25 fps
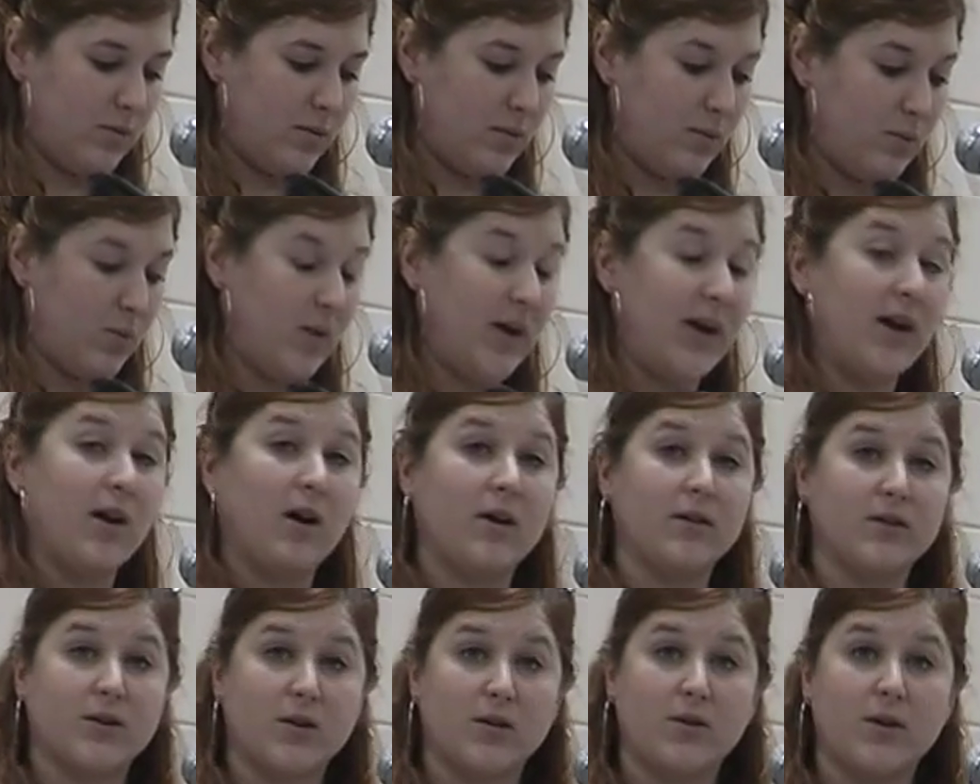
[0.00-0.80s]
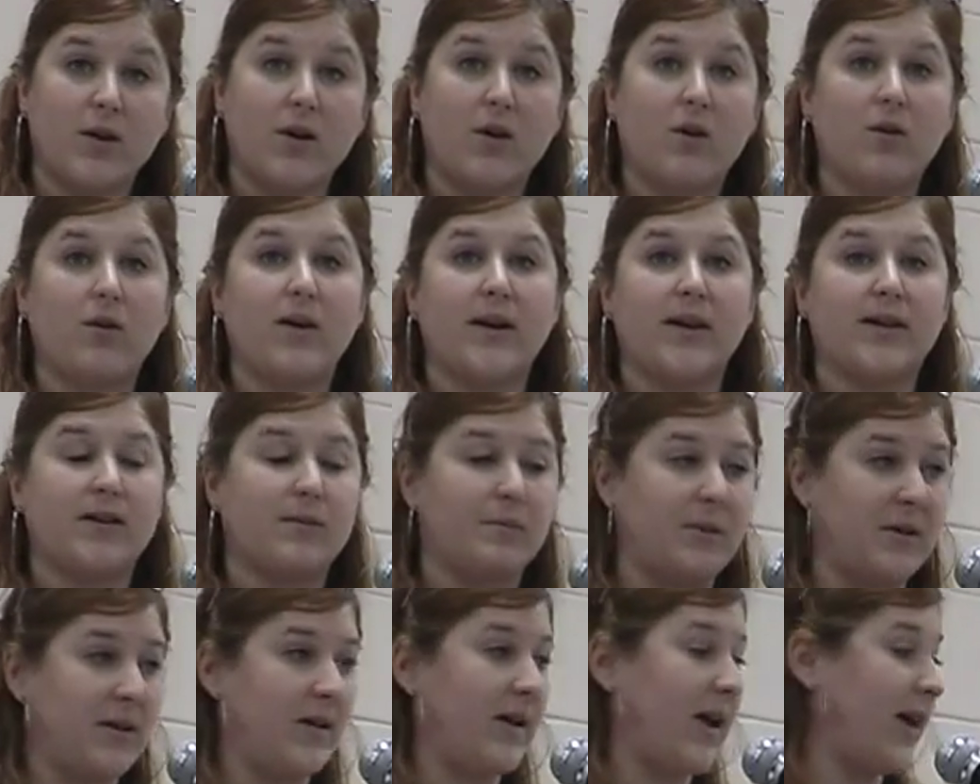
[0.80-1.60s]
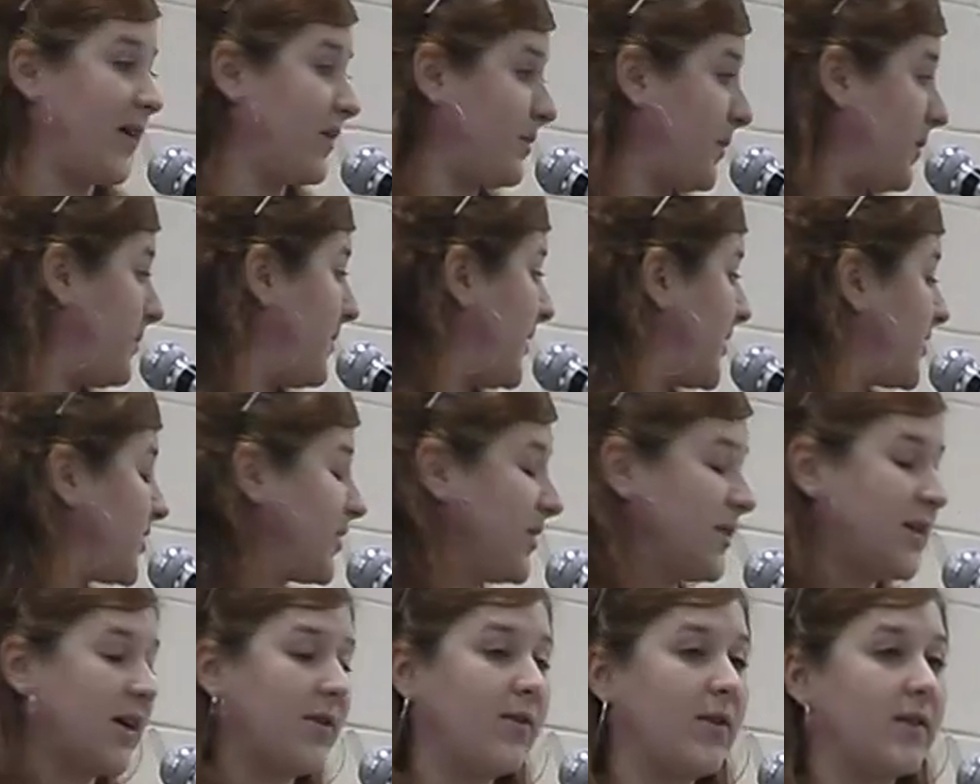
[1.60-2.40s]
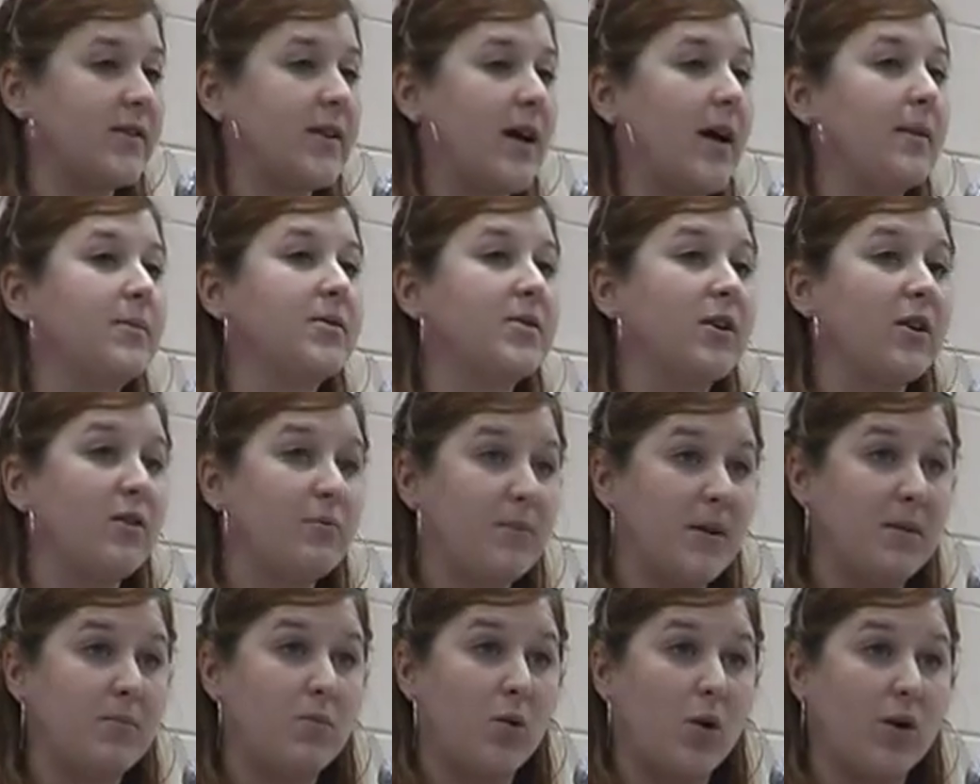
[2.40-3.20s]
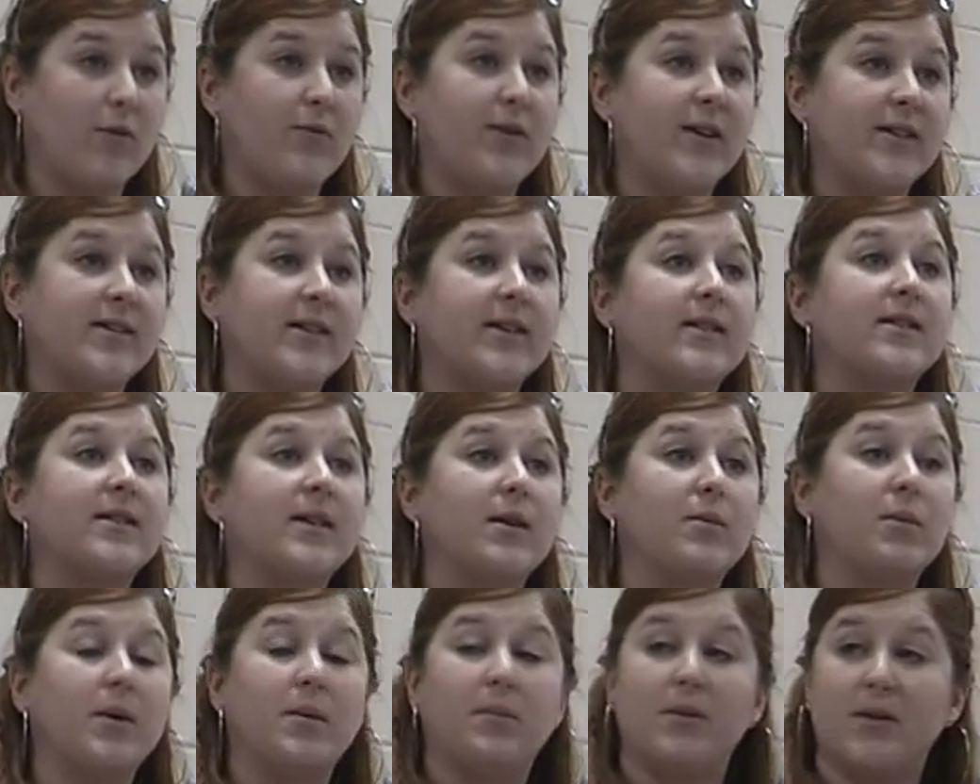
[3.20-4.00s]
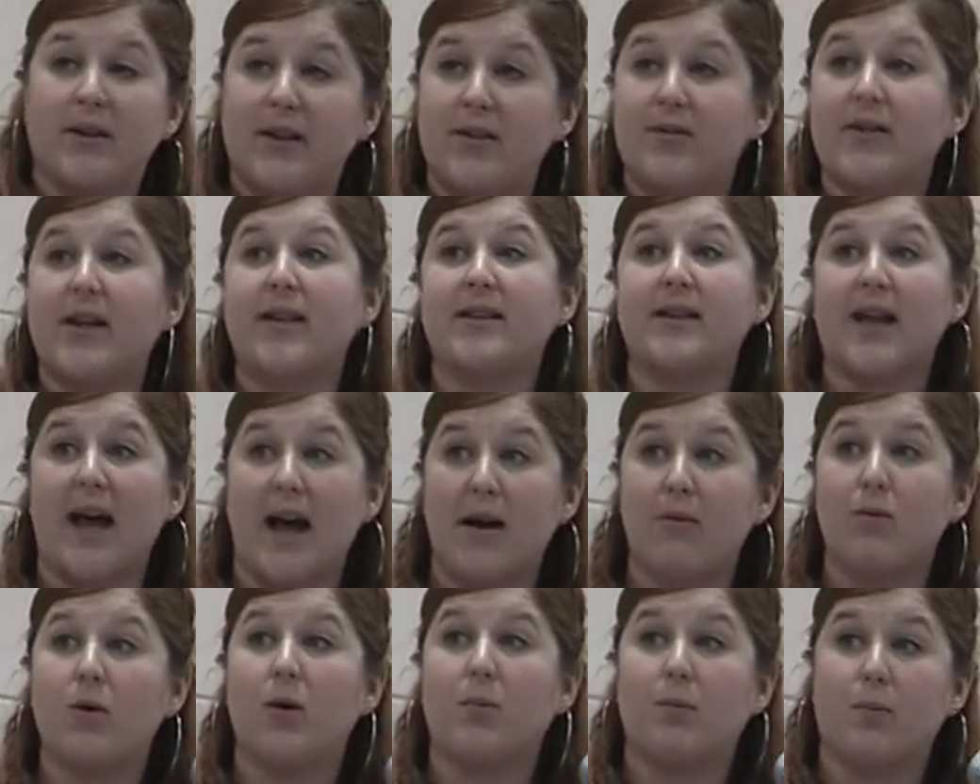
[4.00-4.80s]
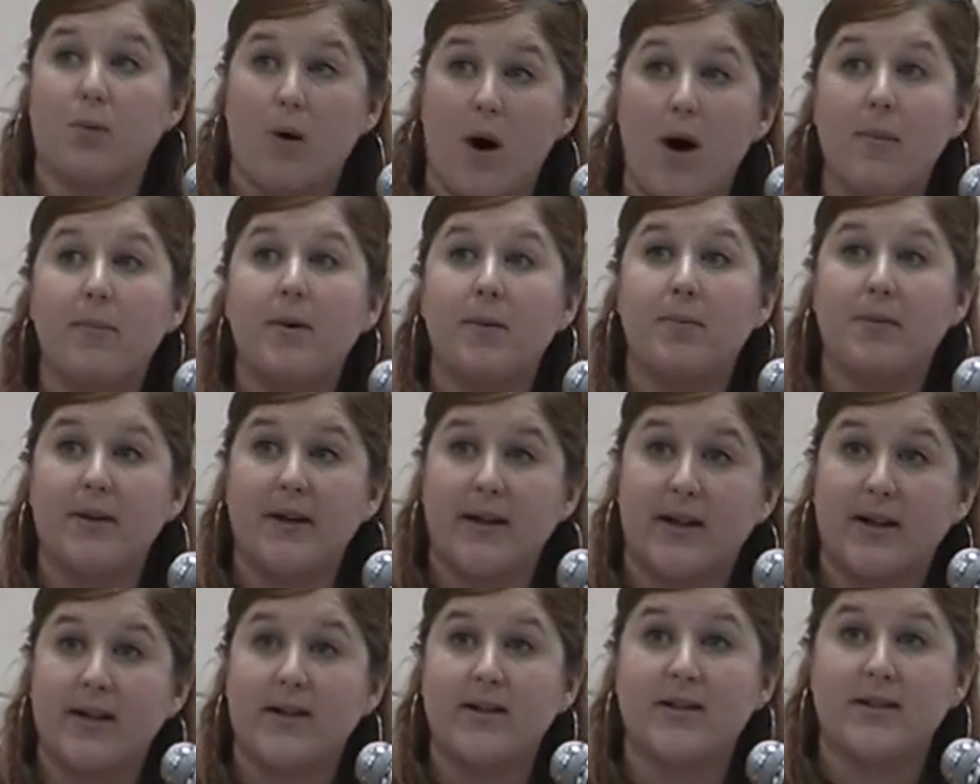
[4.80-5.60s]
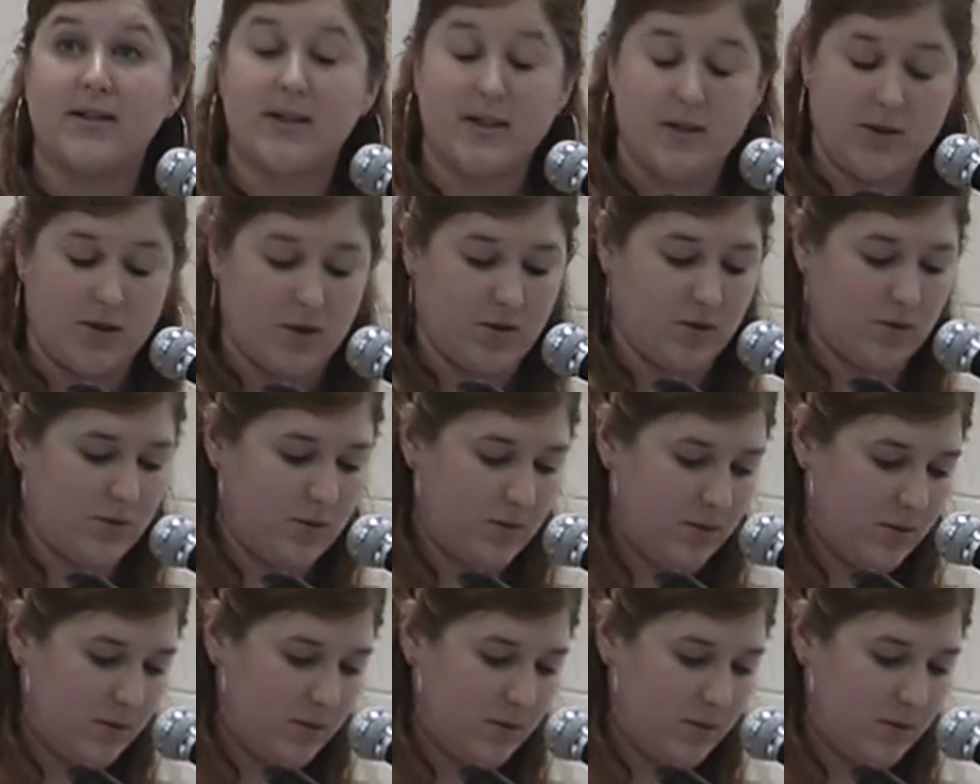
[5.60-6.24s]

We also know, as has been mentioned several times, there have been more visits, and we believe that that will probably continue.